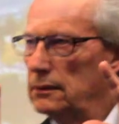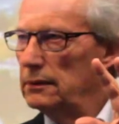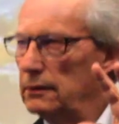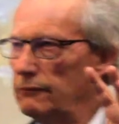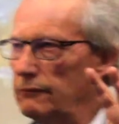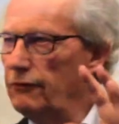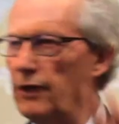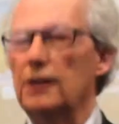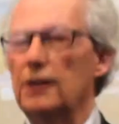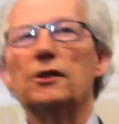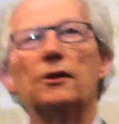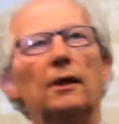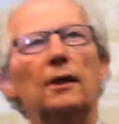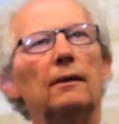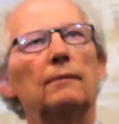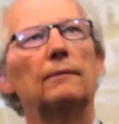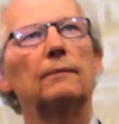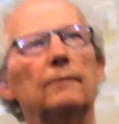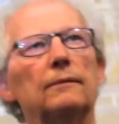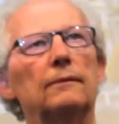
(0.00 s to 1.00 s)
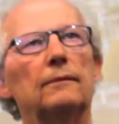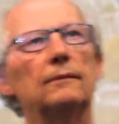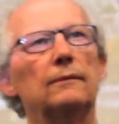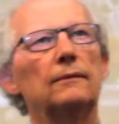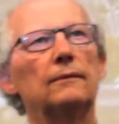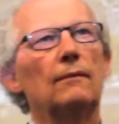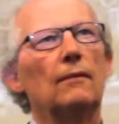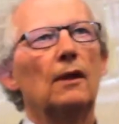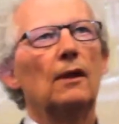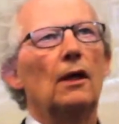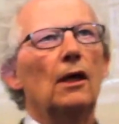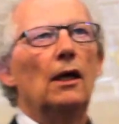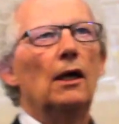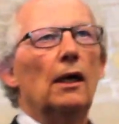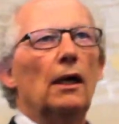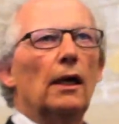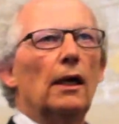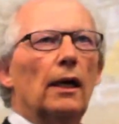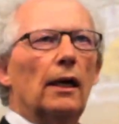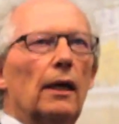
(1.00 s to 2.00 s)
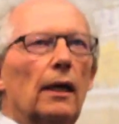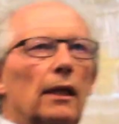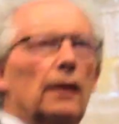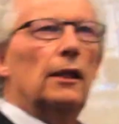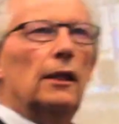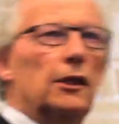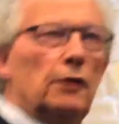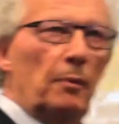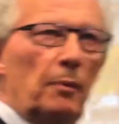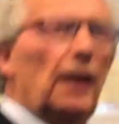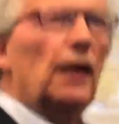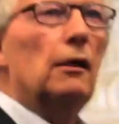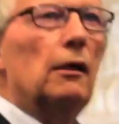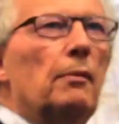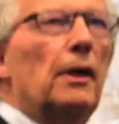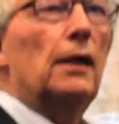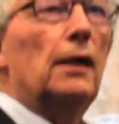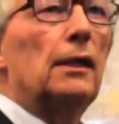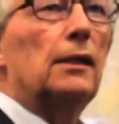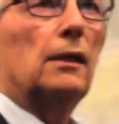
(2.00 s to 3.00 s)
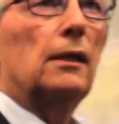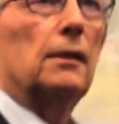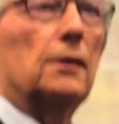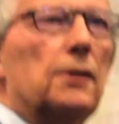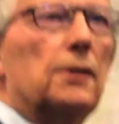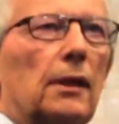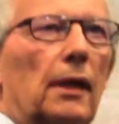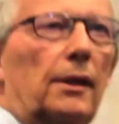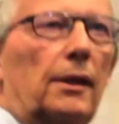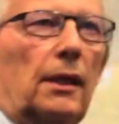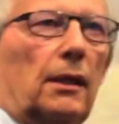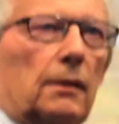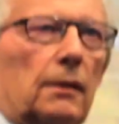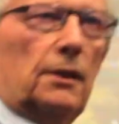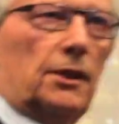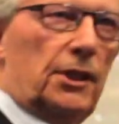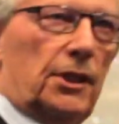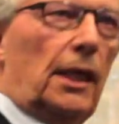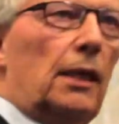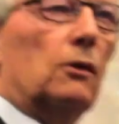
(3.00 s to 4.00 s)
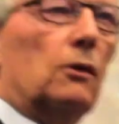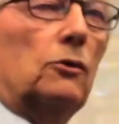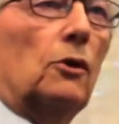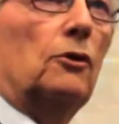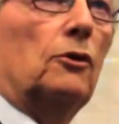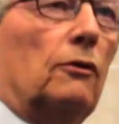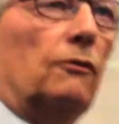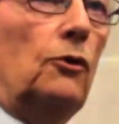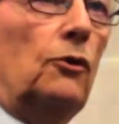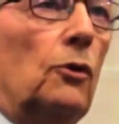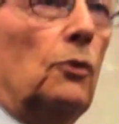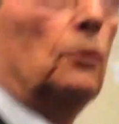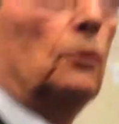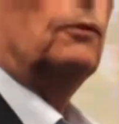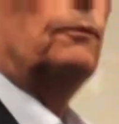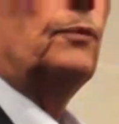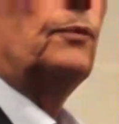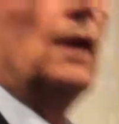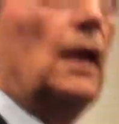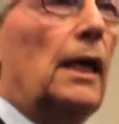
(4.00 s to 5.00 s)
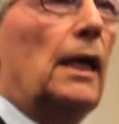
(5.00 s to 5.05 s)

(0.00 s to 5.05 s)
victory, the debate in America is, I think, settled on the view